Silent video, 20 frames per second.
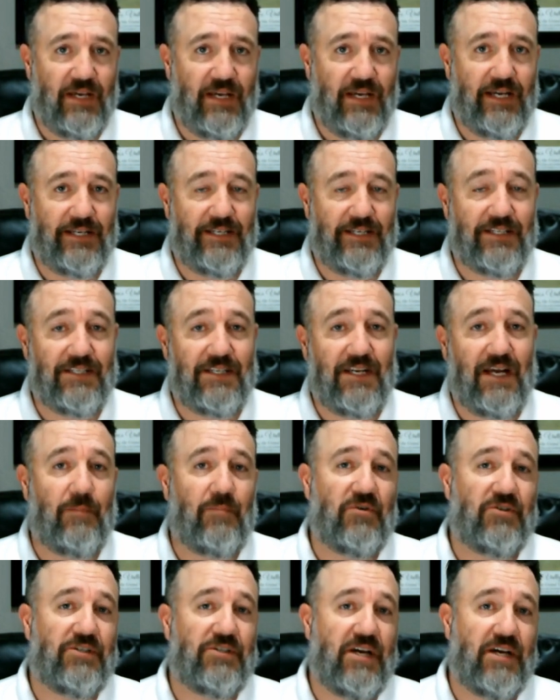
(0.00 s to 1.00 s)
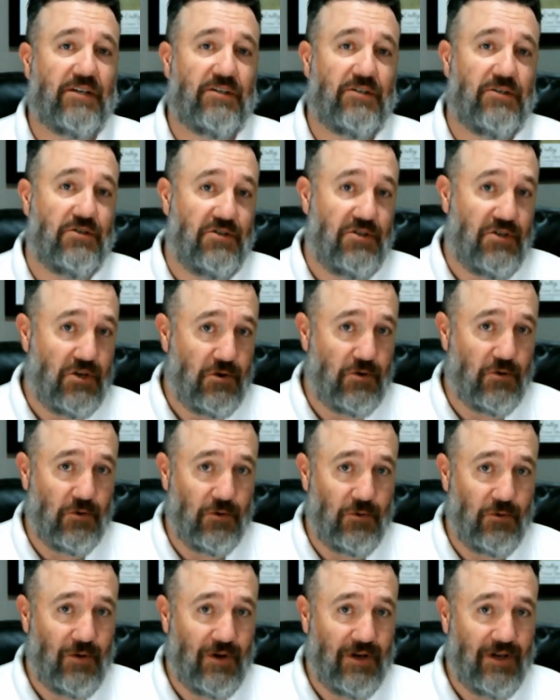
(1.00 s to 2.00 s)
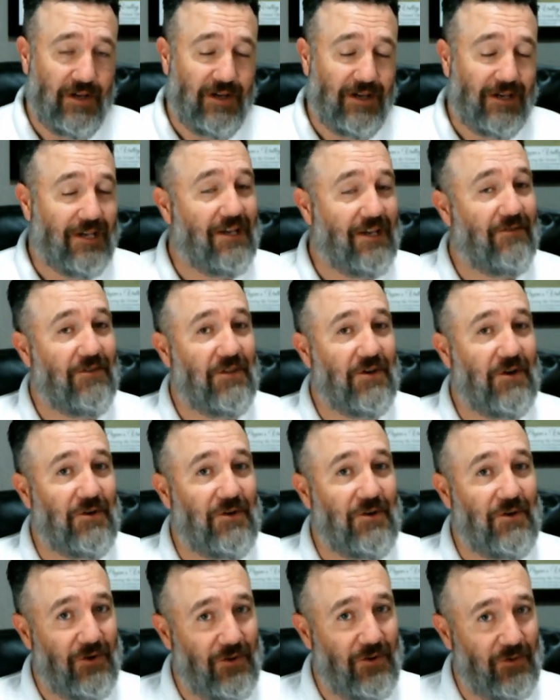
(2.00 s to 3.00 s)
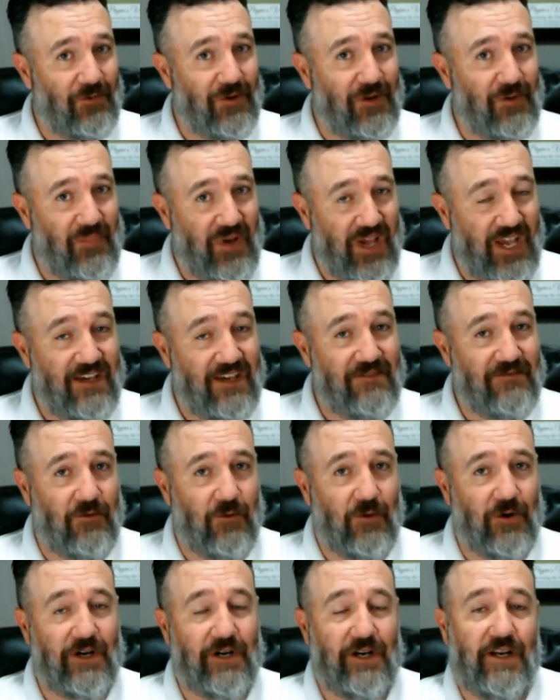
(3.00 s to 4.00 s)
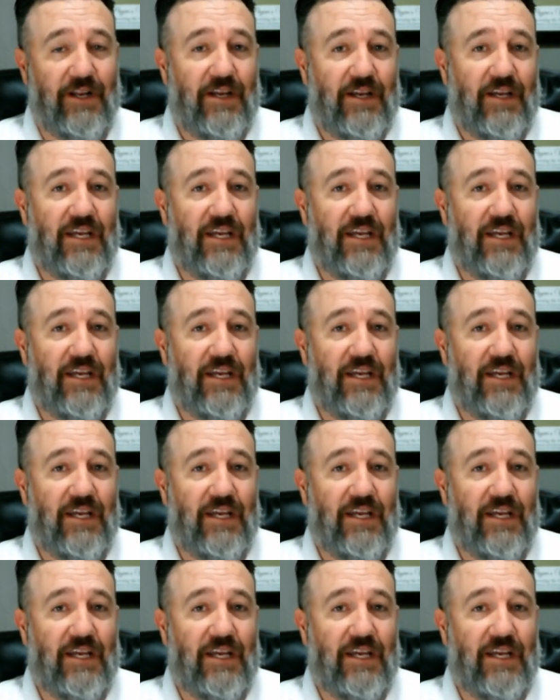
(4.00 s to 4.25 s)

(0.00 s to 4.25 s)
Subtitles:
It does not protect you, even though you're the one paying for it.